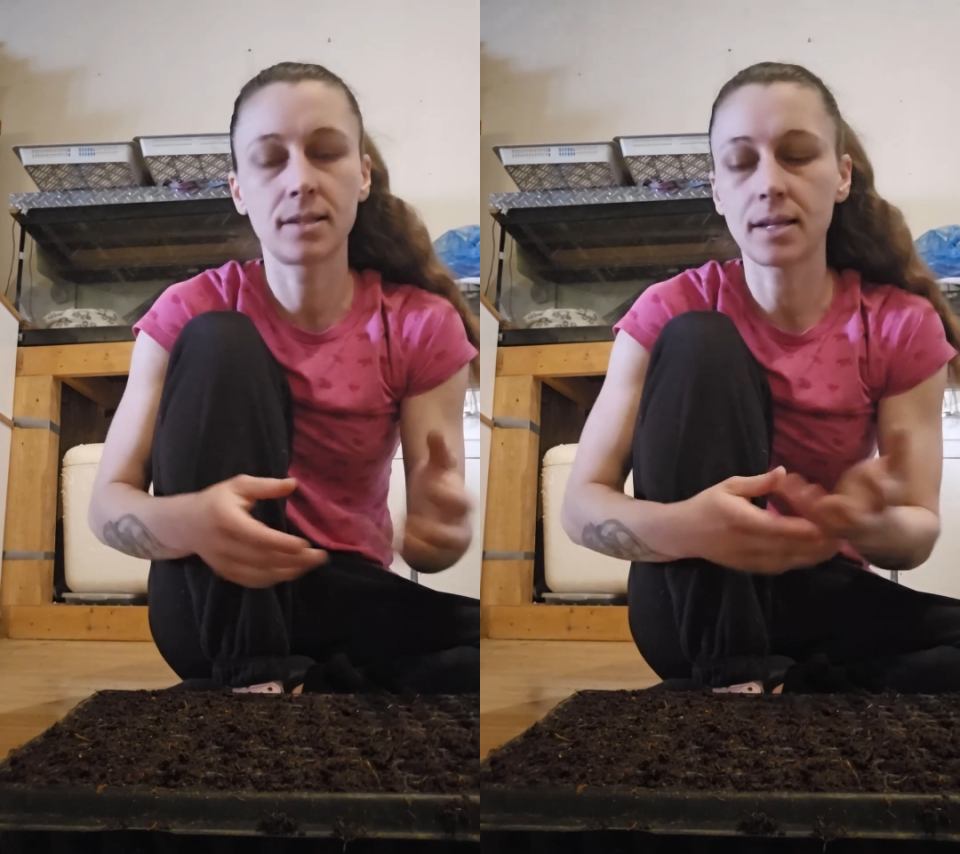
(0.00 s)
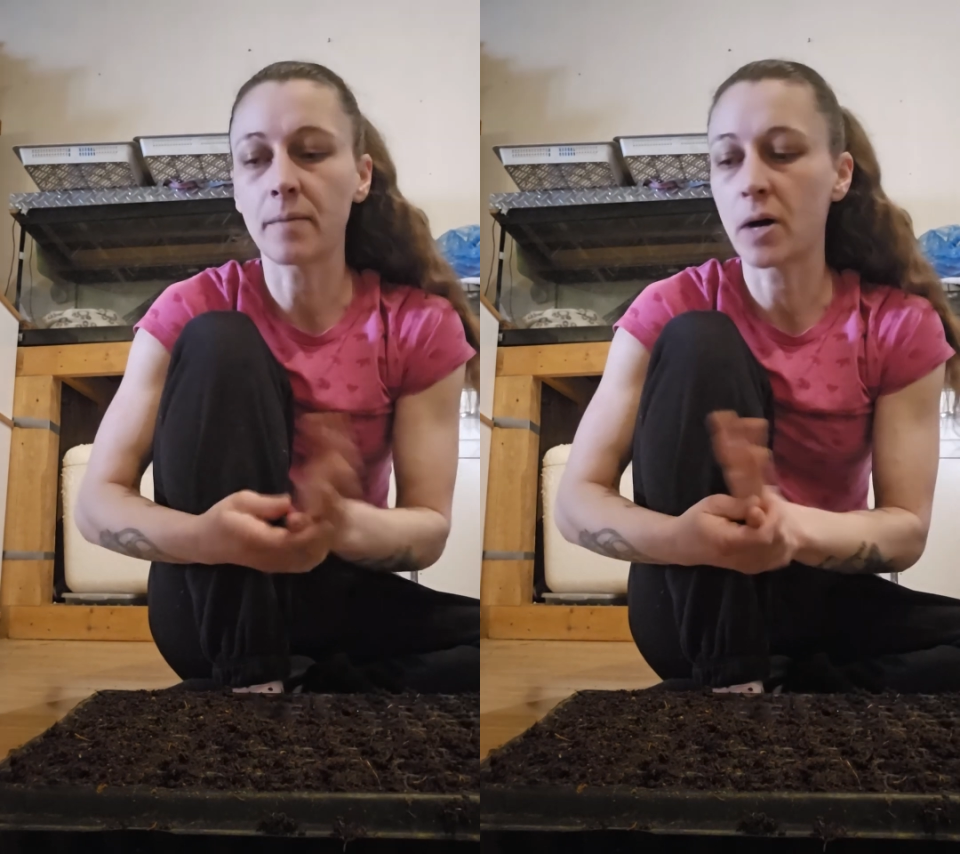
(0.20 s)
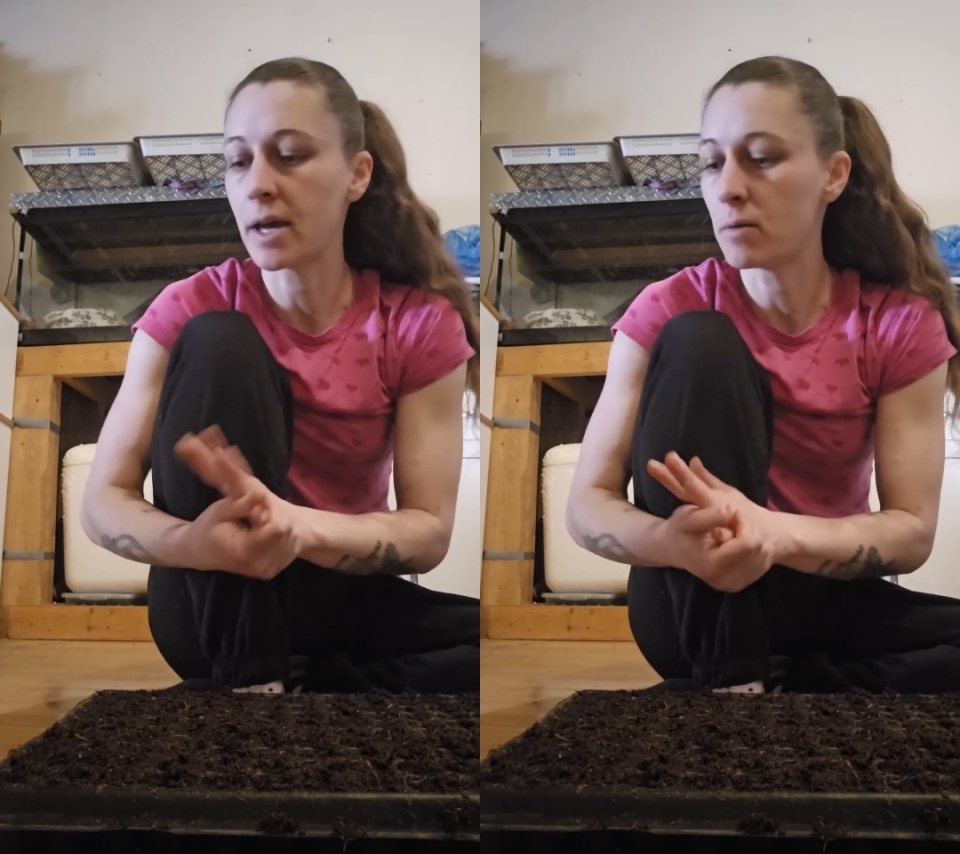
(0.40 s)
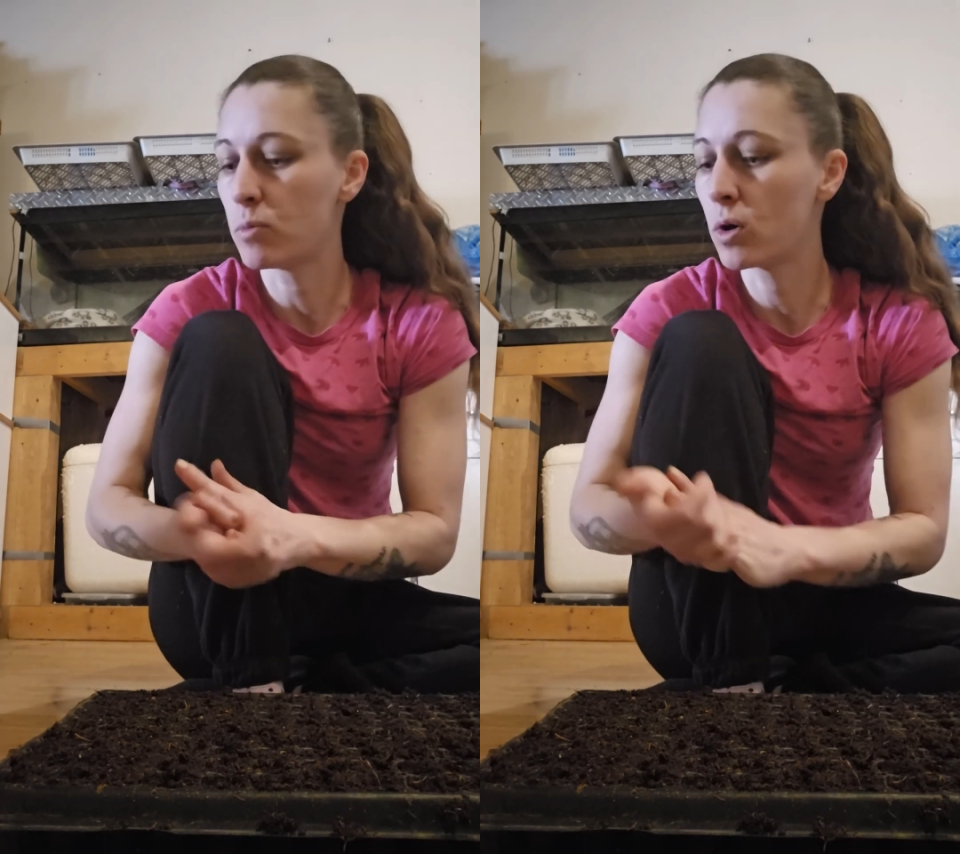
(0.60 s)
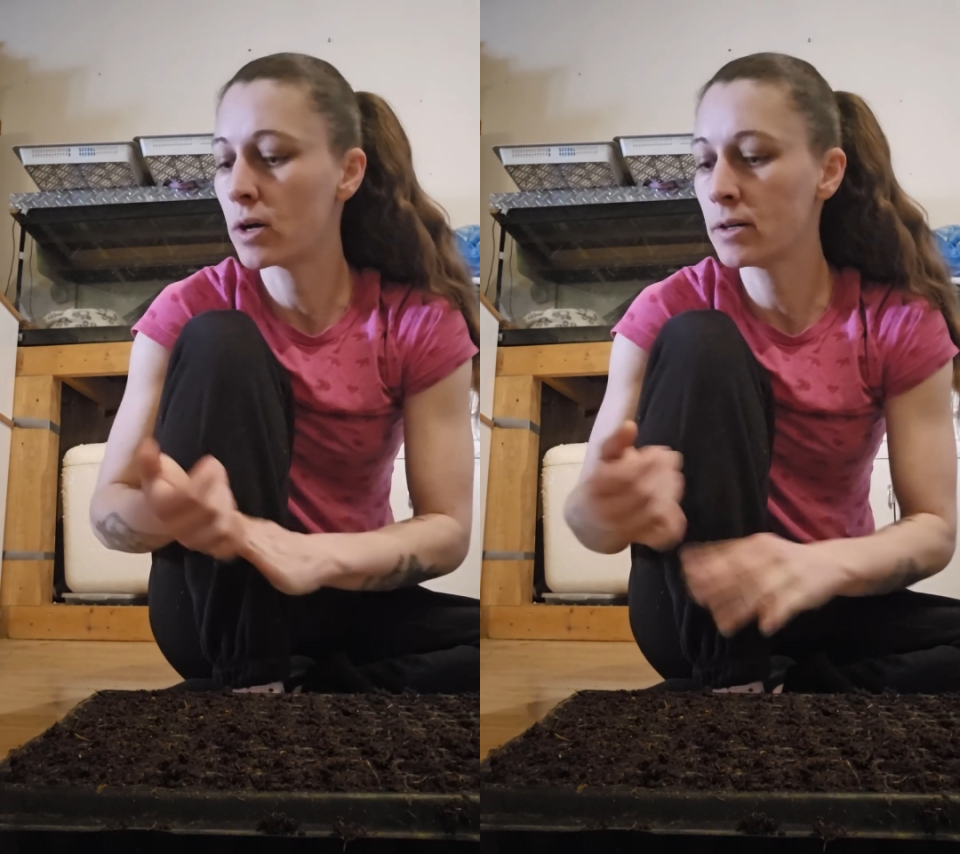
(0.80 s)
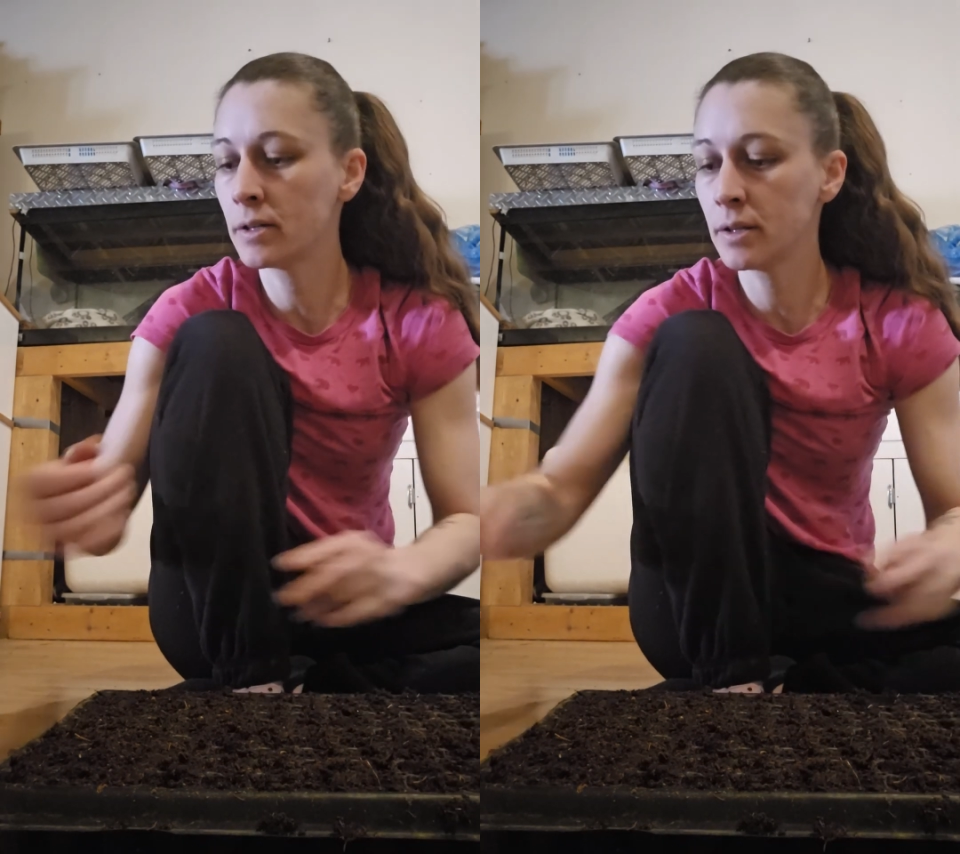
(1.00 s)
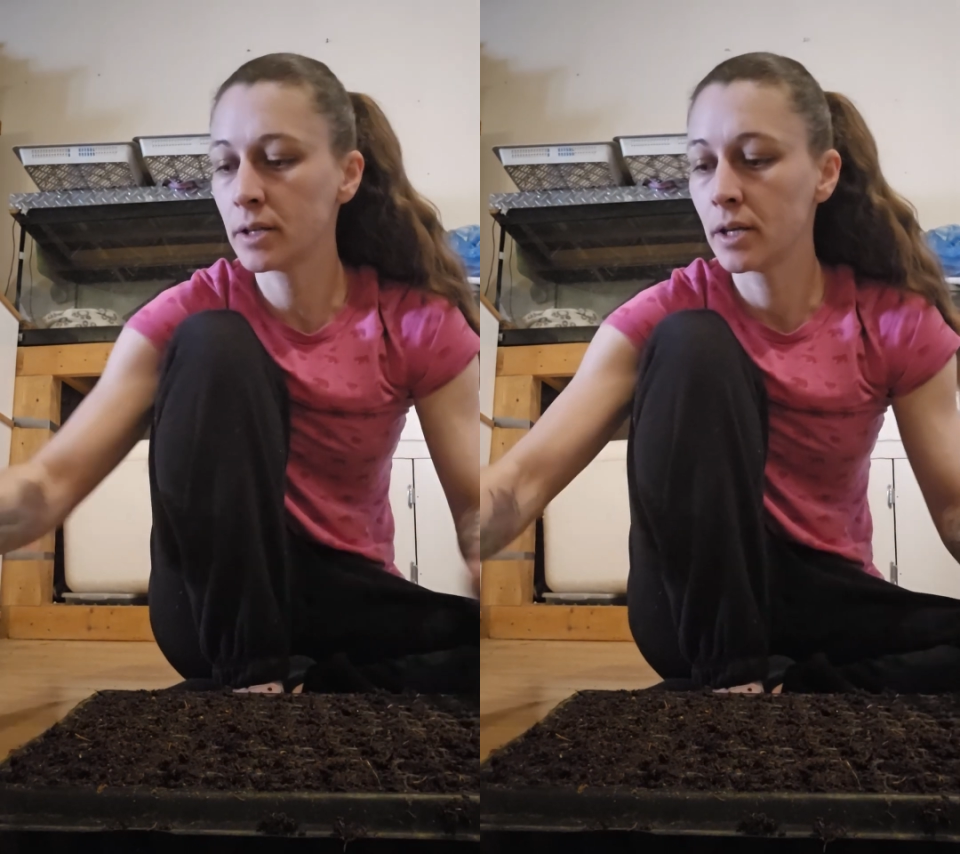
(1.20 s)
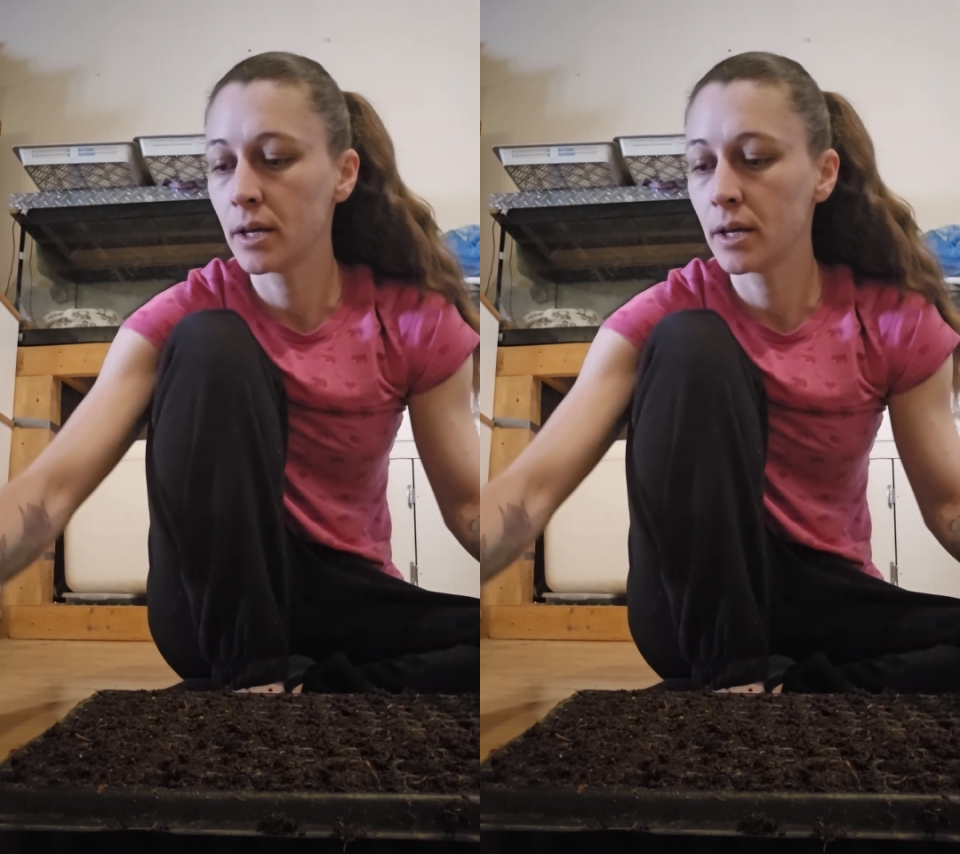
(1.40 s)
semi-important.